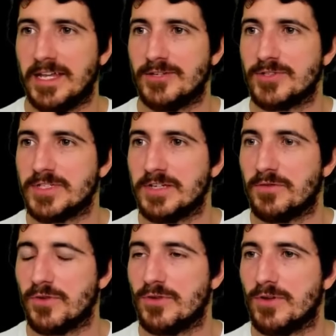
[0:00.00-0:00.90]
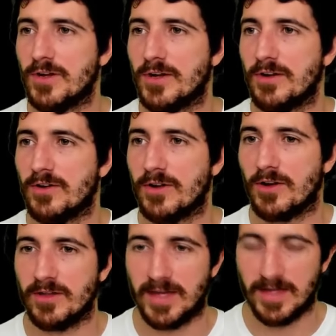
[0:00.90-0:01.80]
interesting for you to learn or
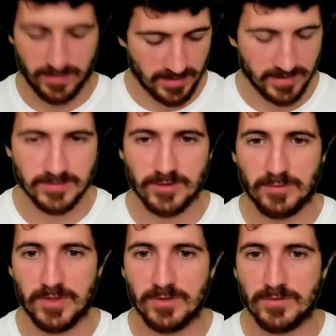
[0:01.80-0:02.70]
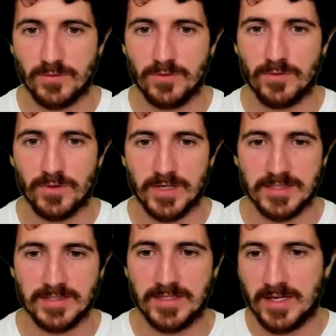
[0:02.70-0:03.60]
not, I think it's going to be useful for
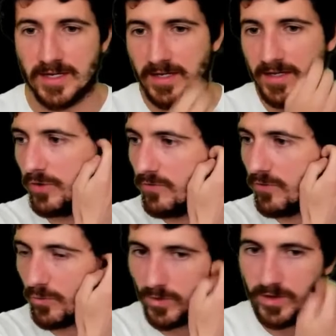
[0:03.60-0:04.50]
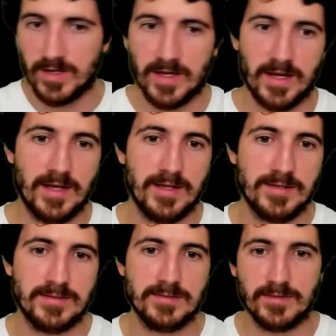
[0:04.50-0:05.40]
us going forward
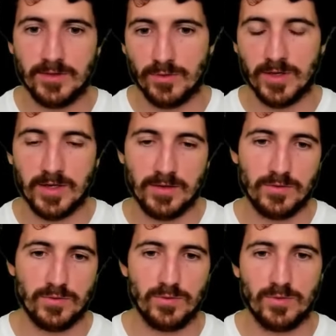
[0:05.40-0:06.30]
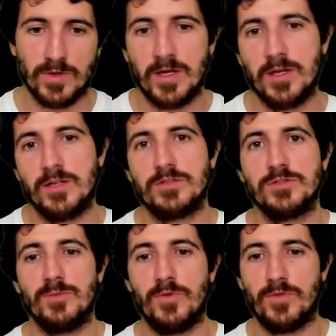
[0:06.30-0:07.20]
and looking into
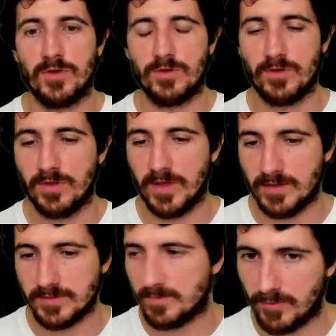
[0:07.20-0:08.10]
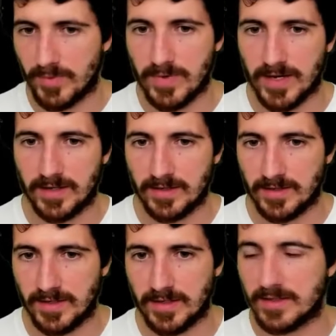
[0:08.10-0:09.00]
some of the other things. I'll be back
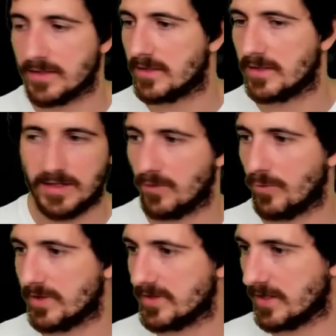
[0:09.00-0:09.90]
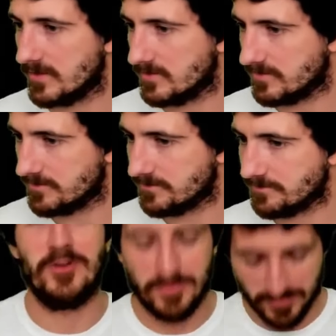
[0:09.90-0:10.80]
in, in a quick second.
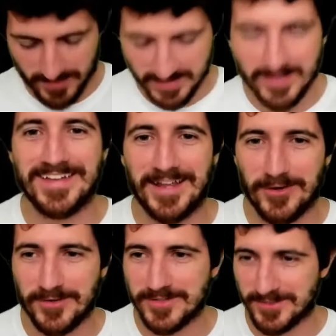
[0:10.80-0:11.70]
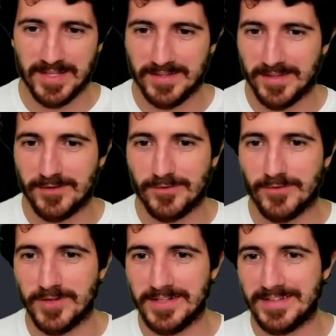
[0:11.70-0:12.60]
Hello everyone and hello. I'm glad that you
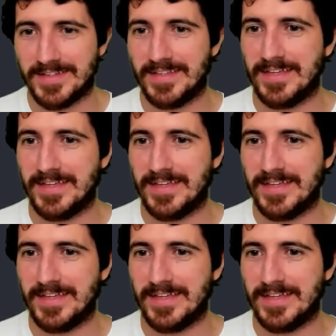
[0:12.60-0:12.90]
joined.